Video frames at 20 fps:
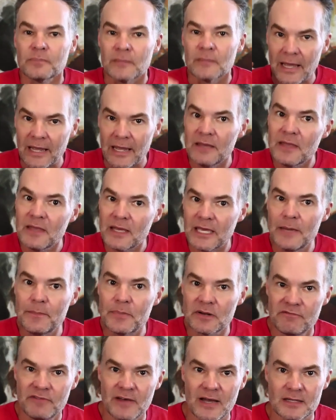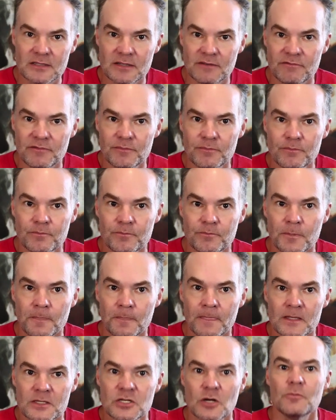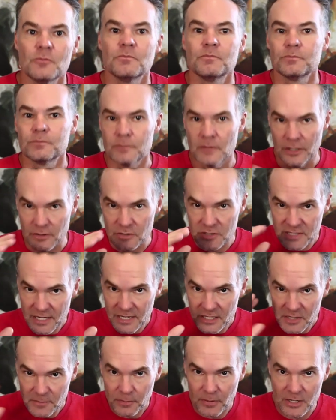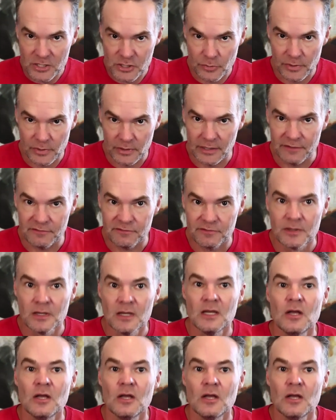and they keep it effective. So here's kind of the pressure relief.